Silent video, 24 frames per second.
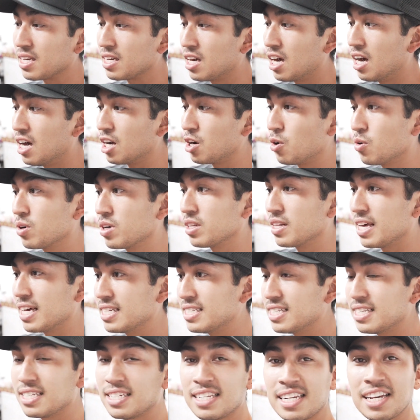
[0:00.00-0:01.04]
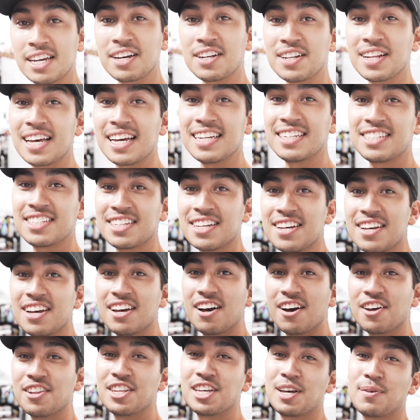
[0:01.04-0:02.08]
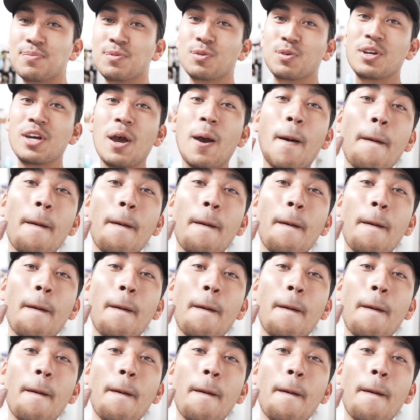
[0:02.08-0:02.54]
corner lights and tail lights on the M3.